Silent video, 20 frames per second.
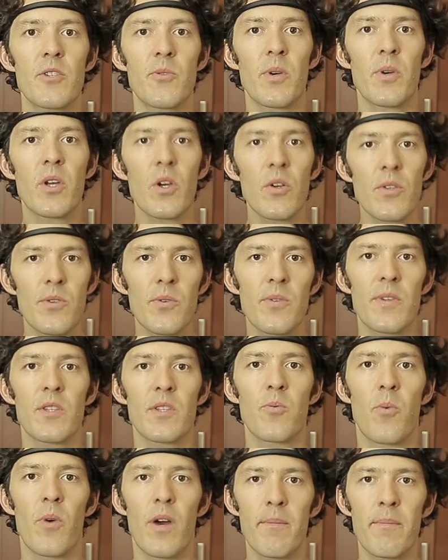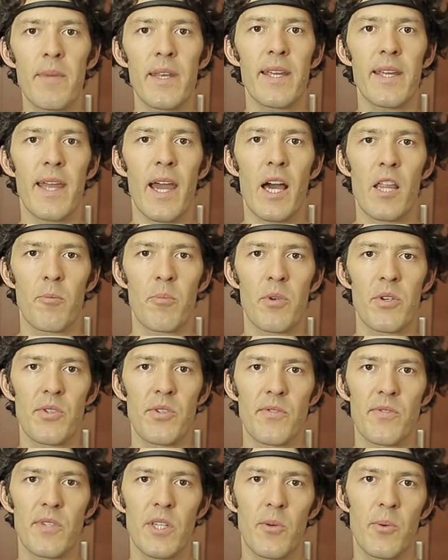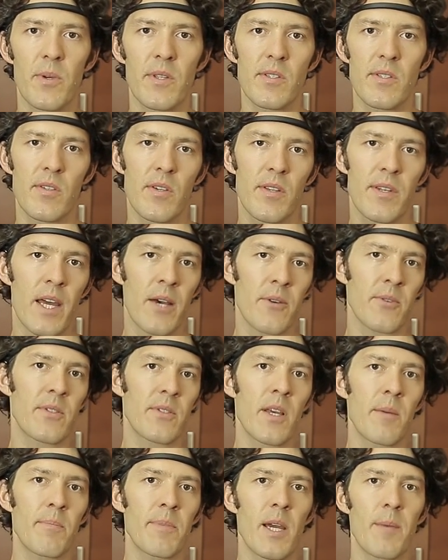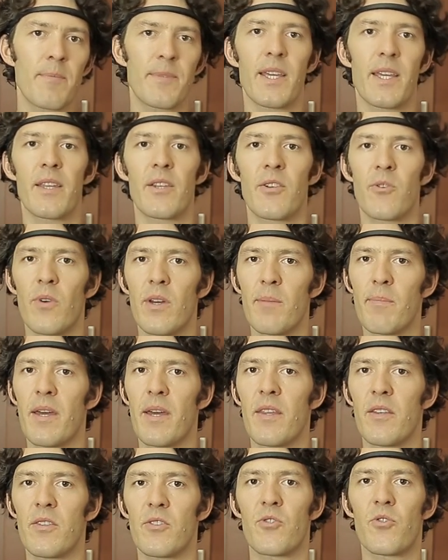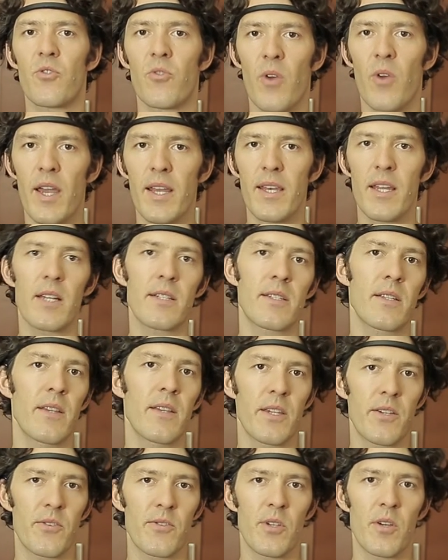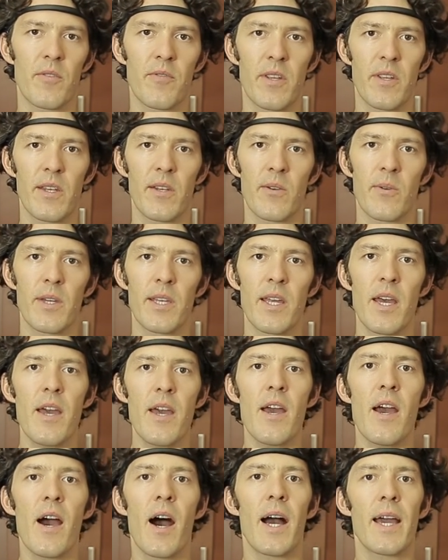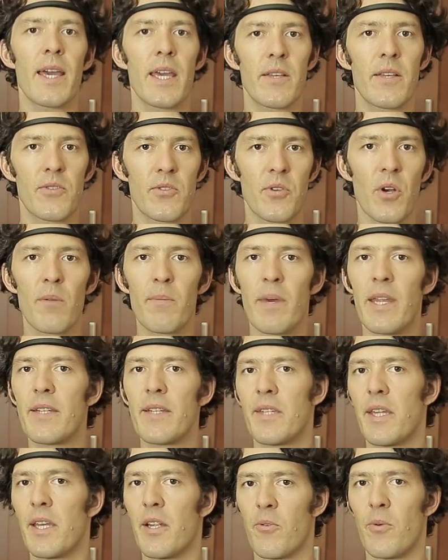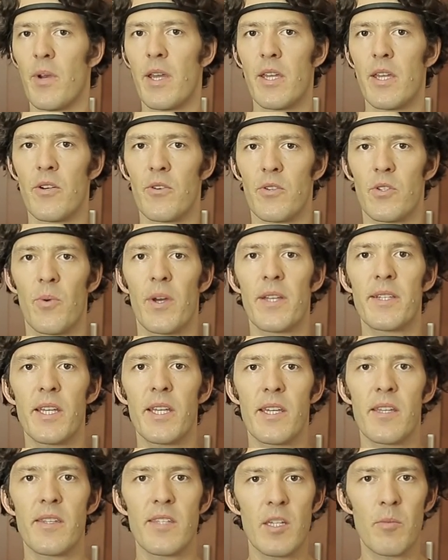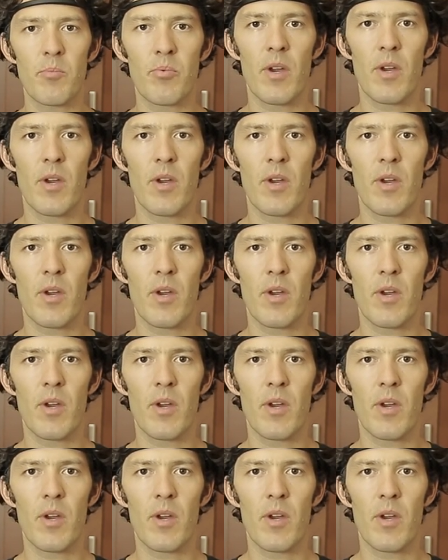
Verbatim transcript: So it goes through this one minute calibration sequence. Now, sometimes I get annoyed by this. Try not to let yourself get annoyed. I start meditating right here. So I take a deep